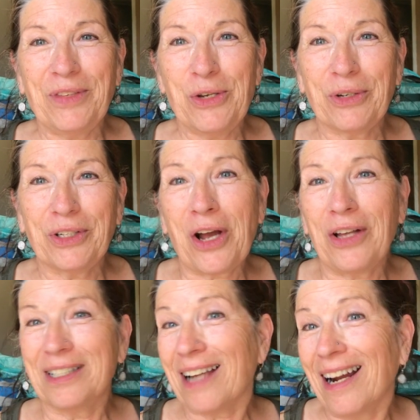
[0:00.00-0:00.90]
You could
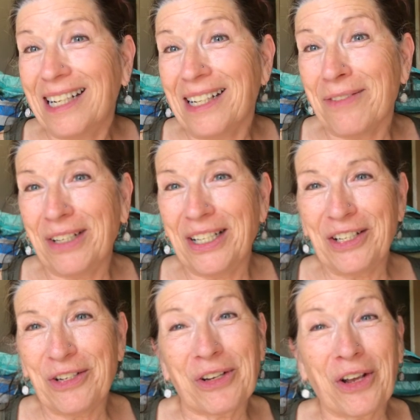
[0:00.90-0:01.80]
call it tiny
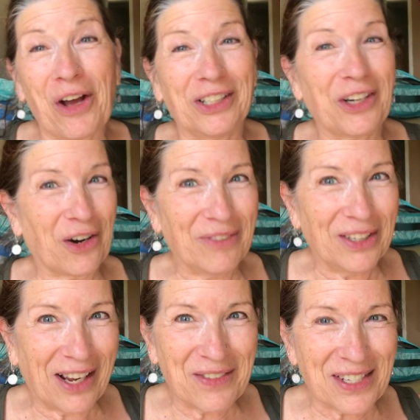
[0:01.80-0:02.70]
living. You could call it
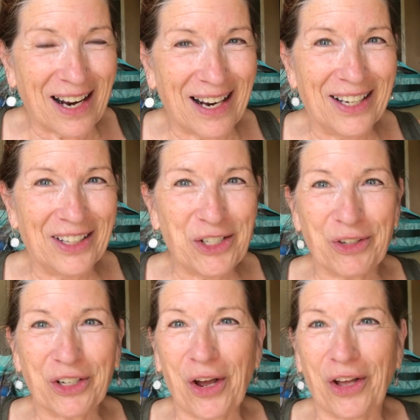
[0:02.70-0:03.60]
RV lifestyle. You
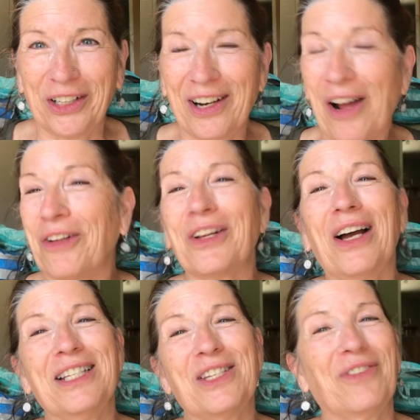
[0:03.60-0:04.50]
could call it all
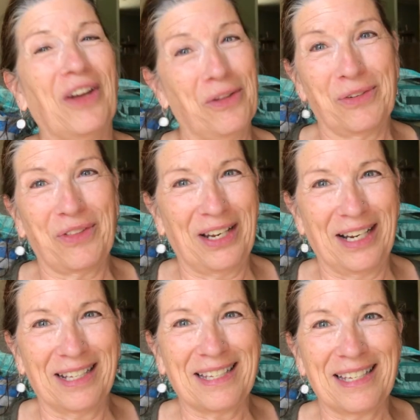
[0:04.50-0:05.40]
kinds of other
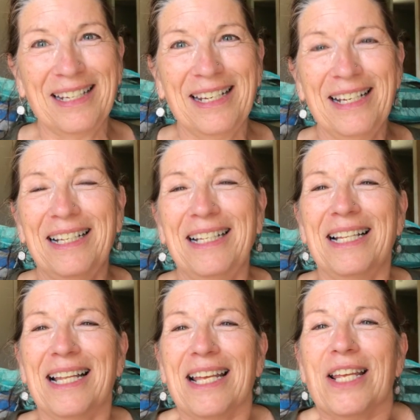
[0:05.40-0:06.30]
things.
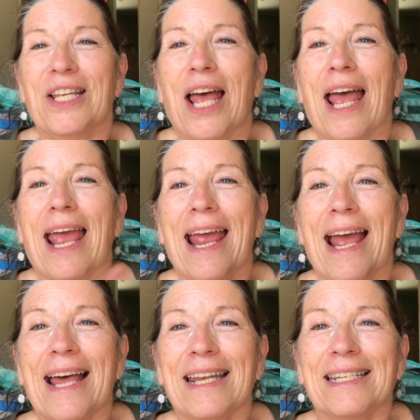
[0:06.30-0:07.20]

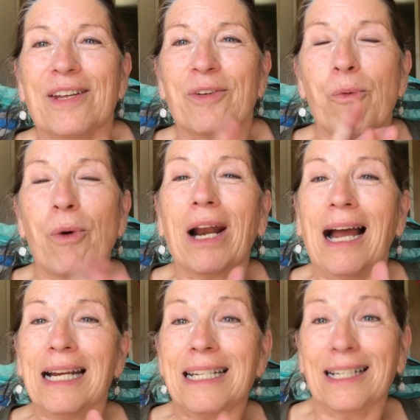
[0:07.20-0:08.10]
And what
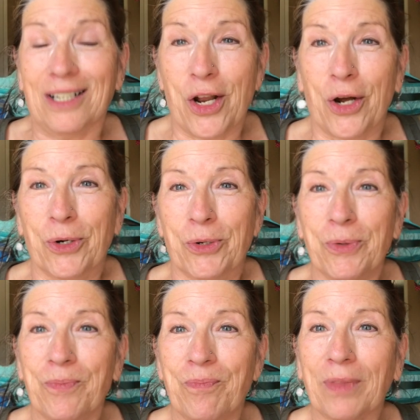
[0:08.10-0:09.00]
I didn't
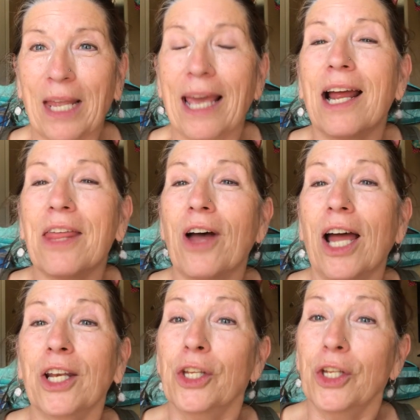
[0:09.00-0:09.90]
know, and I
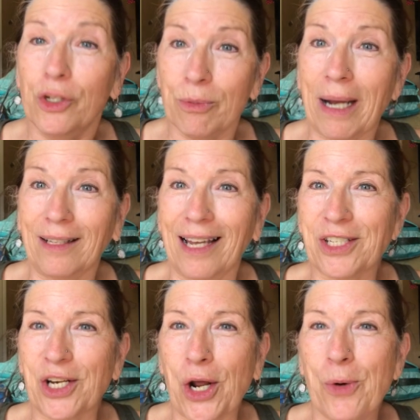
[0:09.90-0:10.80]
thought you might like
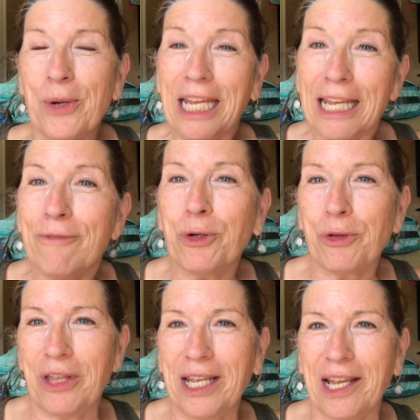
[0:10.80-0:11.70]
to know if you're
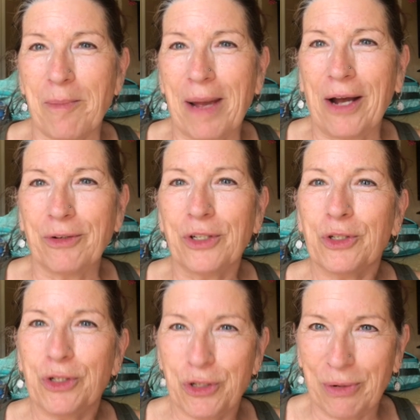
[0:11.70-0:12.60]
thinking about
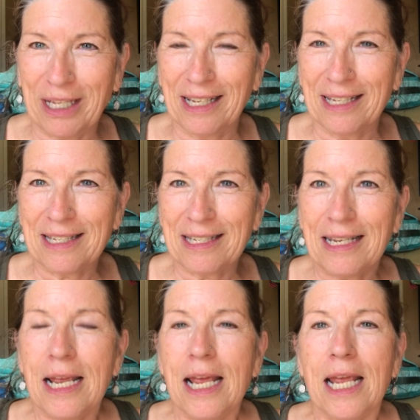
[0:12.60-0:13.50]
doing this,
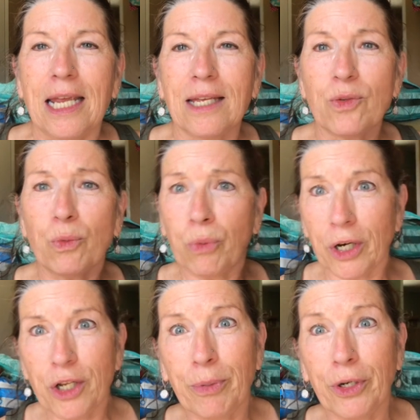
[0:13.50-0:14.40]
is
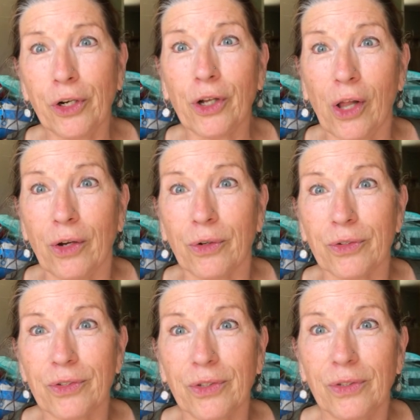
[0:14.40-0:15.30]
where do you put your
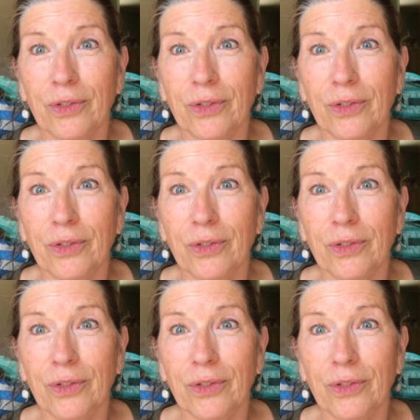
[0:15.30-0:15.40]
clothes?